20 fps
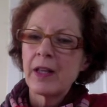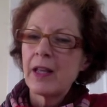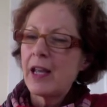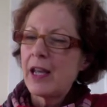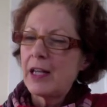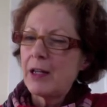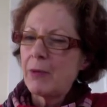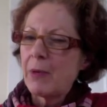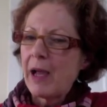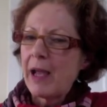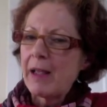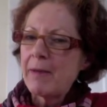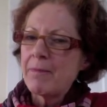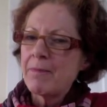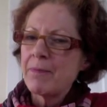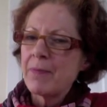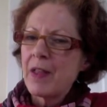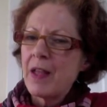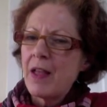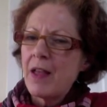Anyway,
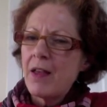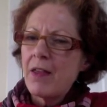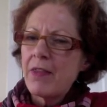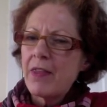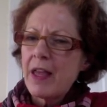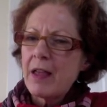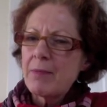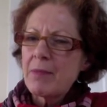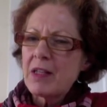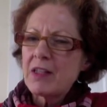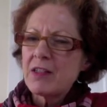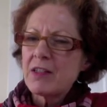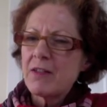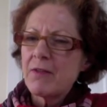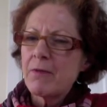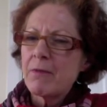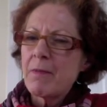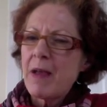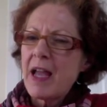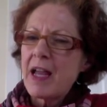they must
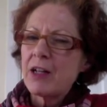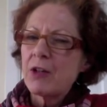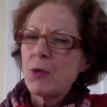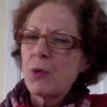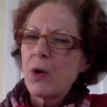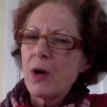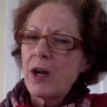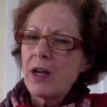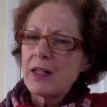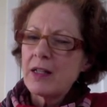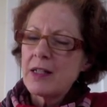have made quite